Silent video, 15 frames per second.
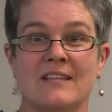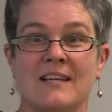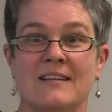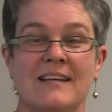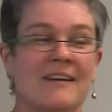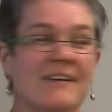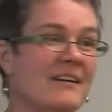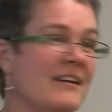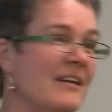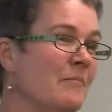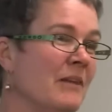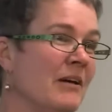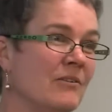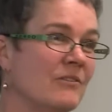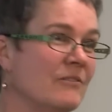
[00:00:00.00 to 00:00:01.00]
send out an
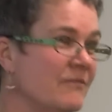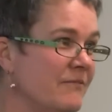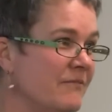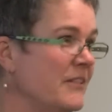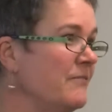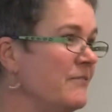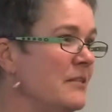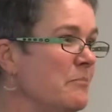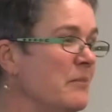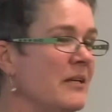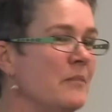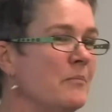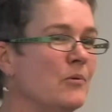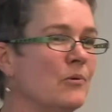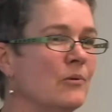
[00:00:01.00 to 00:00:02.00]
email to 50
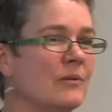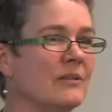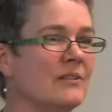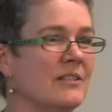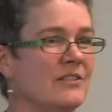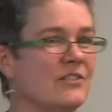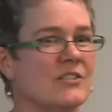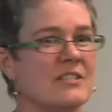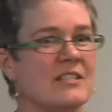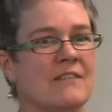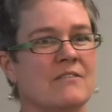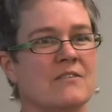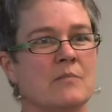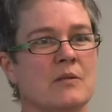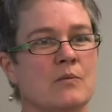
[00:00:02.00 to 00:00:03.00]
people, it didn't just
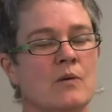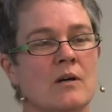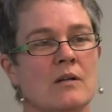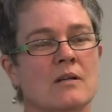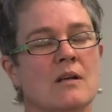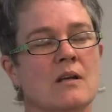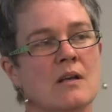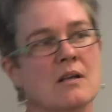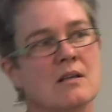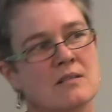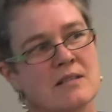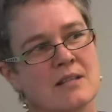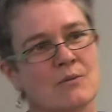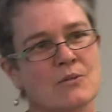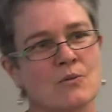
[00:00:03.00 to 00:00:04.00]
have to be one.
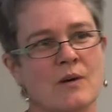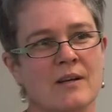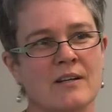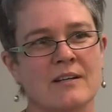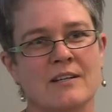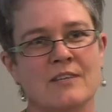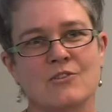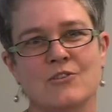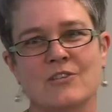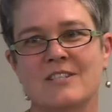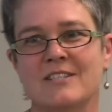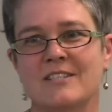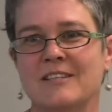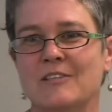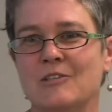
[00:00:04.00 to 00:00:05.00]
So that was quite an
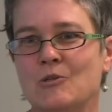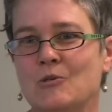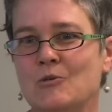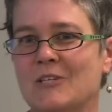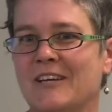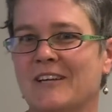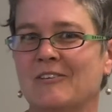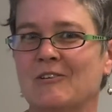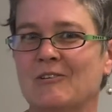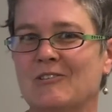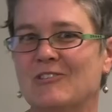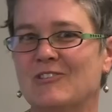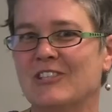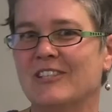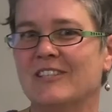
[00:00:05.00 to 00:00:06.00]
interesting new
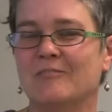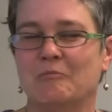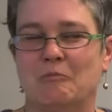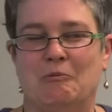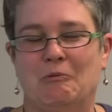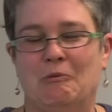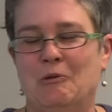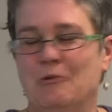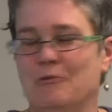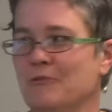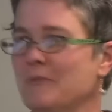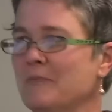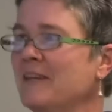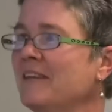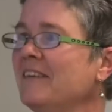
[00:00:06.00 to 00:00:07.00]
technology
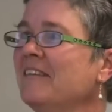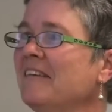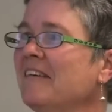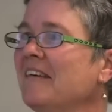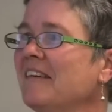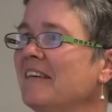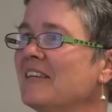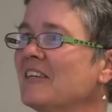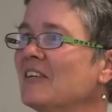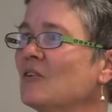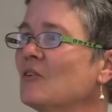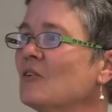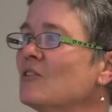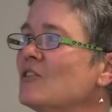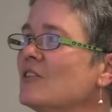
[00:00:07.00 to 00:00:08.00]
thing
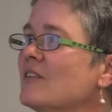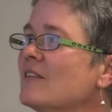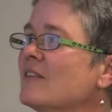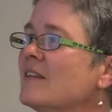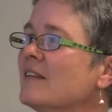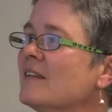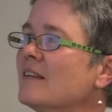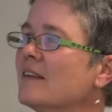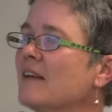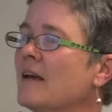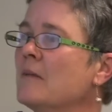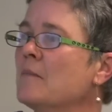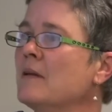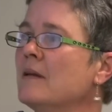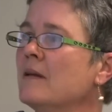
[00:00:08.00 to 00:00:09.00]
that
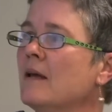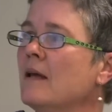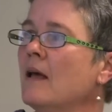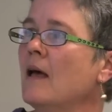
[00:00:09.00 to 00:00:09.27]
came in.